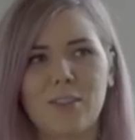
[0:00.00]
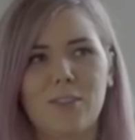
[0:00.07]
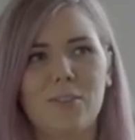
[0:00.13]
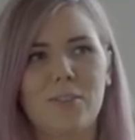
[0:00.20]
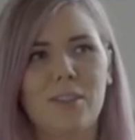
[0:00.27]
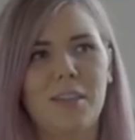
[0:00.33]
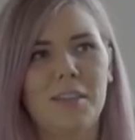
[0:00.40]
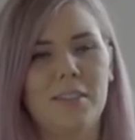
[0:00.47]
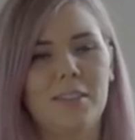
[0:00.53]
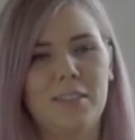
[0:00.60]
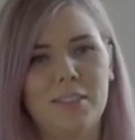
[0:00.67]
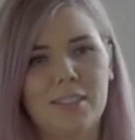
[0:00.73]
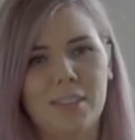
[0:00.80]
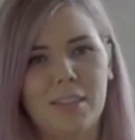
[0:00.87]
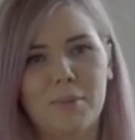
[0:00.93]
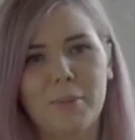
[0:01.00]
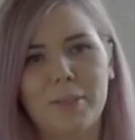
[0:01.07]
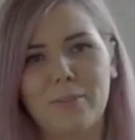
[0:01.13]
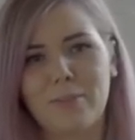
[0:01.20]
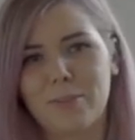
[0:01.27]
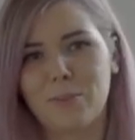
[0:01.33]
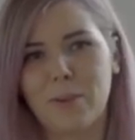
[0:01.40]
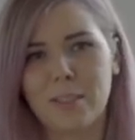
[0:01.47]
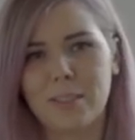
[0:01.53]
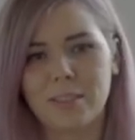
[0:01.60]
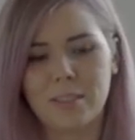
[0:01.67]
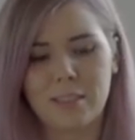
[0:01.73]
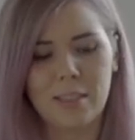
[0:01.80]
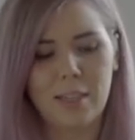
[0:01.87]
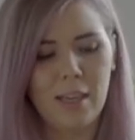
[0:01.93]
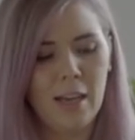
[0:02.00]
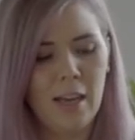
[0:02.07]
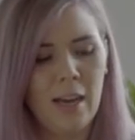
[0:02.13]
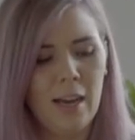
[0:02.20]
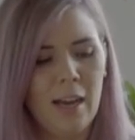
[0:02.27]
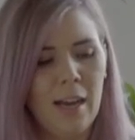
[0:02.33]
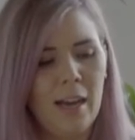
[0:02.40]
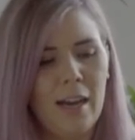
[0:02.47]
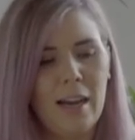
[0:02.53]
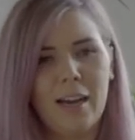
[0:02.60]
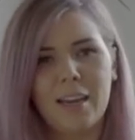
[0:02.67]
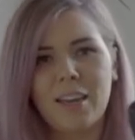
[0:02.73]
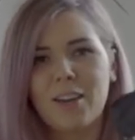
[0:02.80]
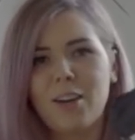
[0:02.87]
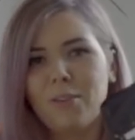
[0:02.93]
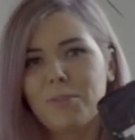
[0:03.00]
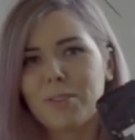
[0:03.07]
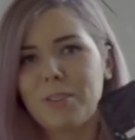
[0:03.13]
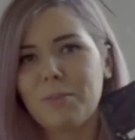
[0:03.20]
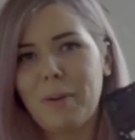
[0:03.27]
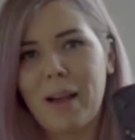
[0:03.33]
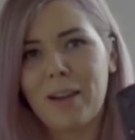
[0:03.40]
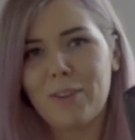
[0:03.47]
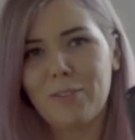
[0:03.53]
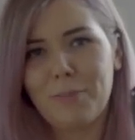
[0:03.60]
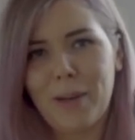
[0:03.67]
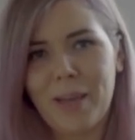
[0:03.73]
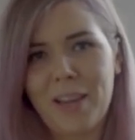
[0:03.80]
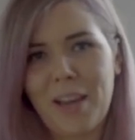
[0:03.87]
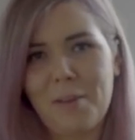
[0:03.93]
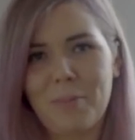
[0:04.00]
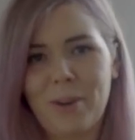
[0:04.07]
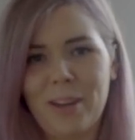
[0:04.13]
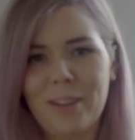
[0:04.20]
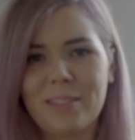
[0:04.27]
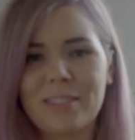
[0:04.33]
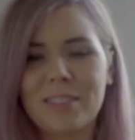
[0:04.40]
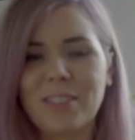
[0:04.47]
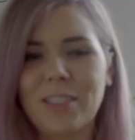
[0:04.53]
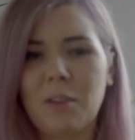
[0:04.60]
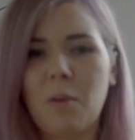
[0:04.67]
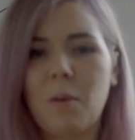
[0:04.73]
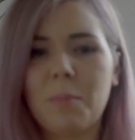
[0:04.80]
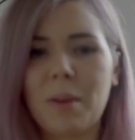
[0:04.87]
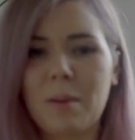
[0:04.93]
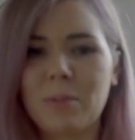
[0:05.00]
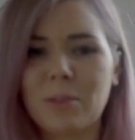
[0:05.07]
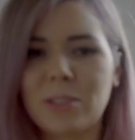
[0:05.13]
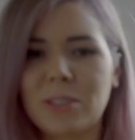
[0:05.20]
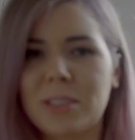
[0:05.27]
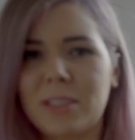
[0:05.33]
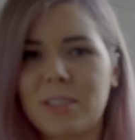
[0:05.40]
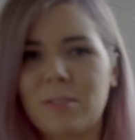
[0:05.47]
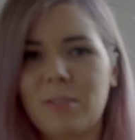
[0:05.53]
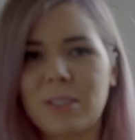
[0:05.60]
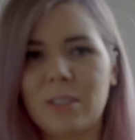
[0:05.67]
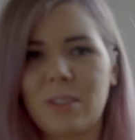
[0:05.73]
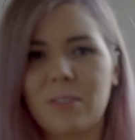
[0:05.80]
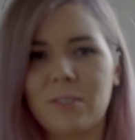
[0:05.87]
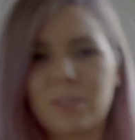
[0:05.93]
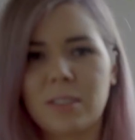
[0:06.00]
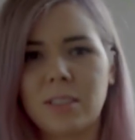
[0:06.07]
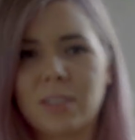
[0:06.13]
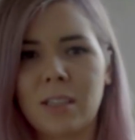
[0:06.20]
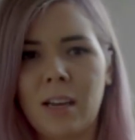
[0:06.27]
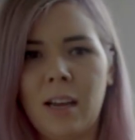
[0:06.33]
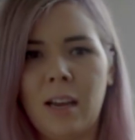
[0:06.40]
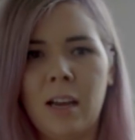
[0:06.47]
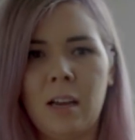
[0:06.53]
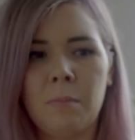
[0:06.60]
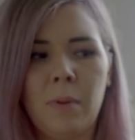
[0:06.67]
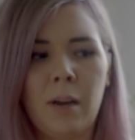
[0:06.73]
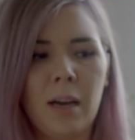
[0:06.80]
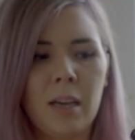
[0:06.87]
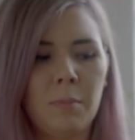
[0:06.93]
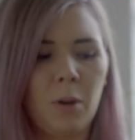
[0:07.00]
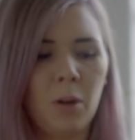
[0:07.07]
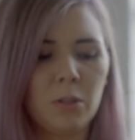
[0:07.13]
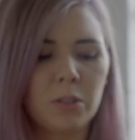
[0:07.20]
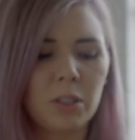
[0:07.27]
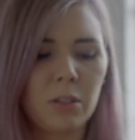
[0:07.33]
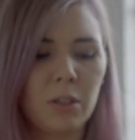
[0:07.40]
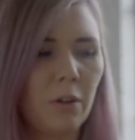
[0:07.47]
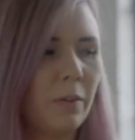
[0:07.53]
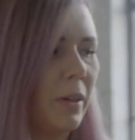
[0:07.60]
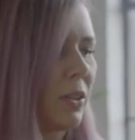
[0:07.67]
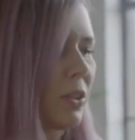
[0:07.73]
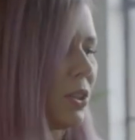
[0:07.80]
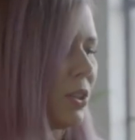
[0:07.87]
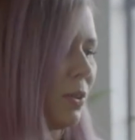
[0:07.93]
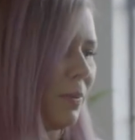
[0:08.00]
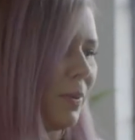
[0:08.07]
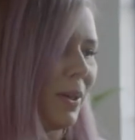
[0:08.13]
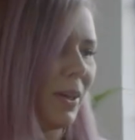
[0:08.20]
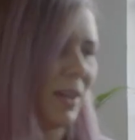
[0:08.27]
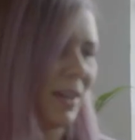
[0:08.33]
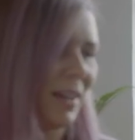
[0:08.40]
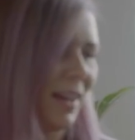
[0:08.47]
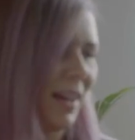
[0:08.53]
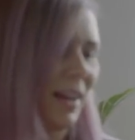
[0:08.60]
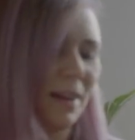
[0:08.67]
look, and it's like a bit of a twist. I covered the back of my camera, so I won't be able to see the results. I am also going to be